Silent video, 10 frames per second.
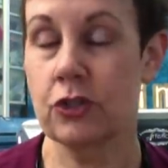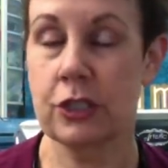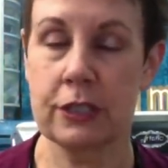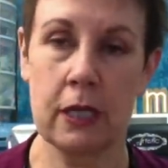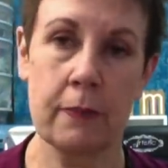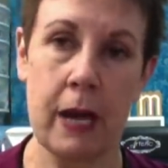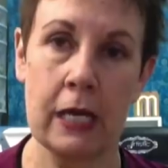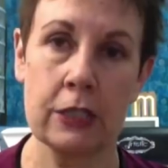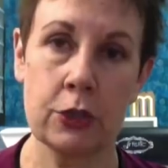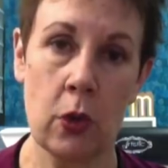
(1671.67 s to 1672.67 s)
It's just like
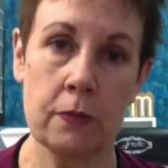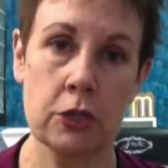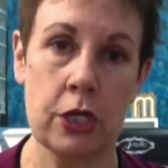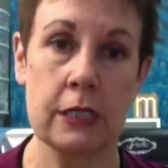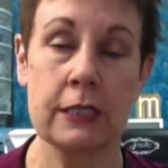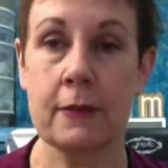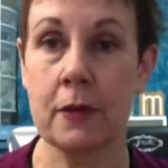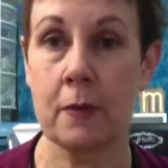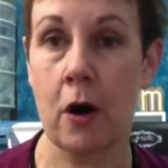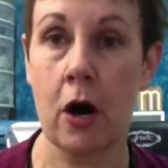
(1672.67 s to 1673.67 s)
buying a sewing machine, and
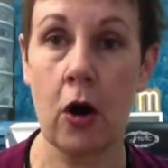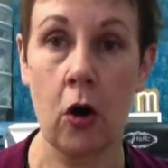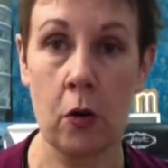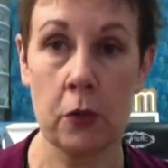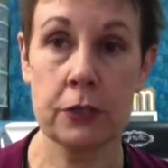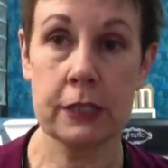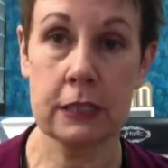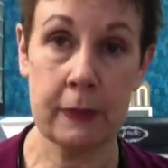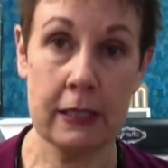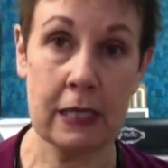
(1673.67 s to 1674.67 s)
some of them are almost
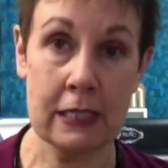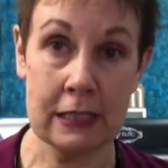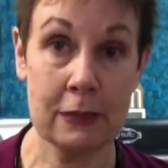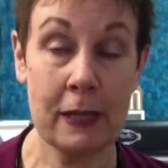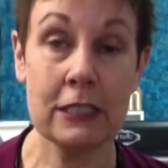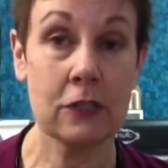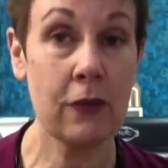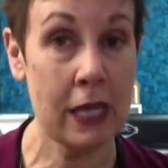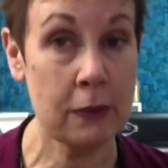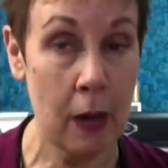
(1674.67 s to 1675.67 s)
expen- as
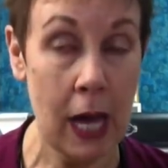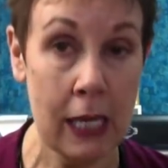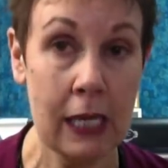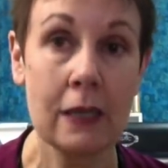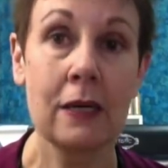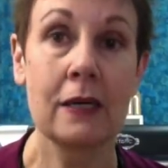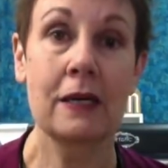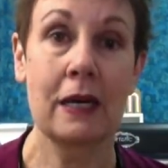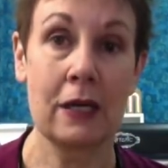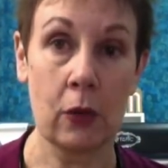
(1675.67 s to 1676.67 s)
expensive as buying
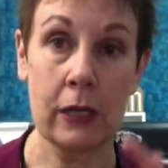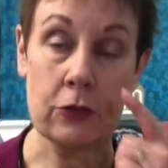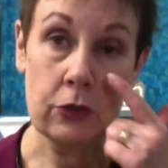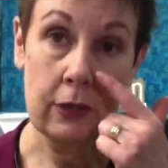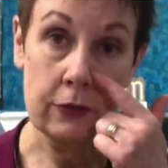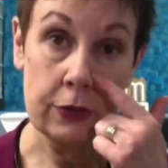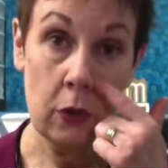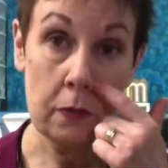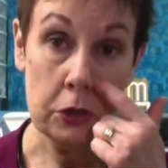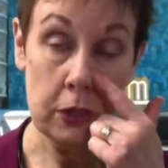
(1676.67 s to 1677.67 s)
you know, an entry level
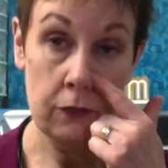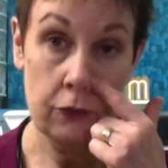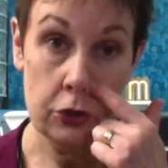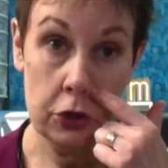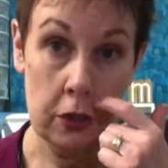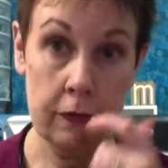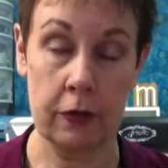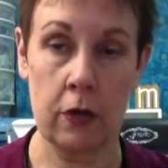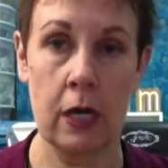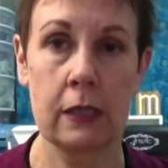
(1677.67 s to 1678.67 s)
sewing machine for sure.
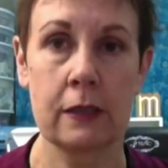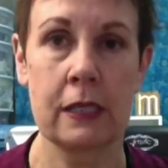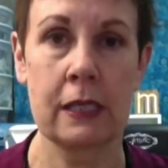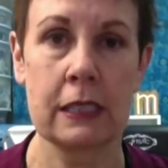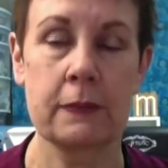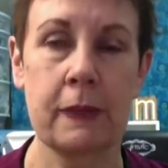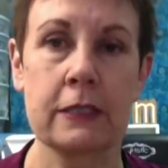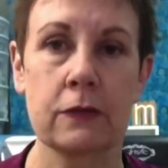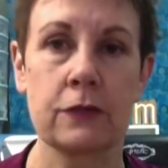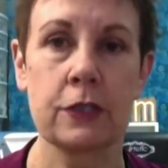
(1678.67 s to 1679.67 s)
They're not
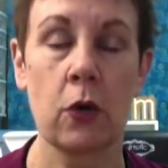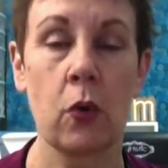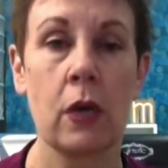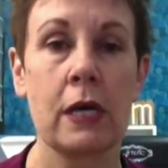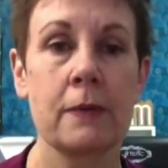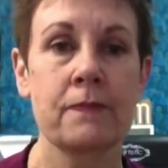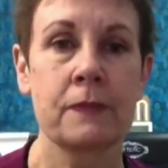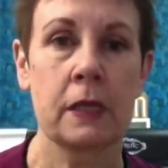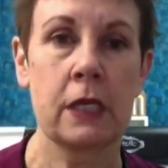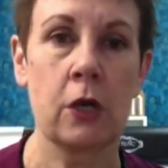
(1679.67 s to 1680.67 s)
inexpensive. So,
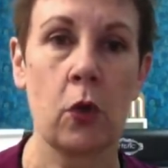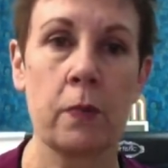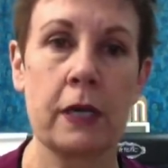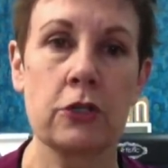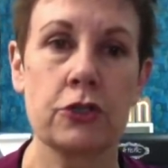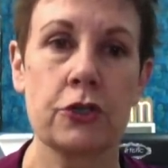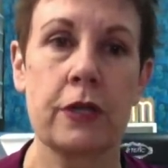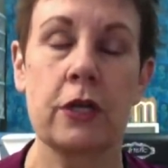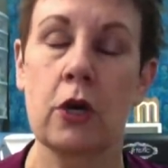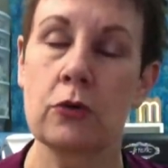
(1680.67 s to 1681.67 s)
you know, make sure
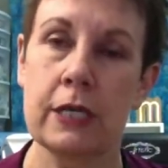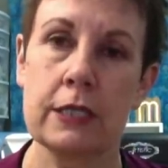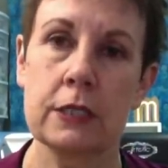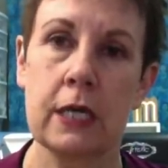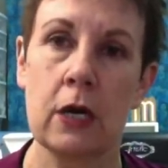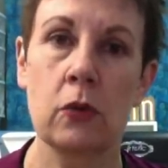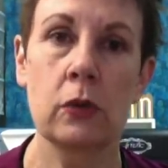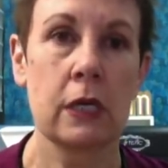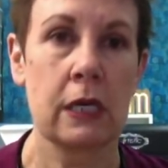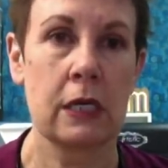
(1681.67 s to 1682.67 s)
that you go test it out.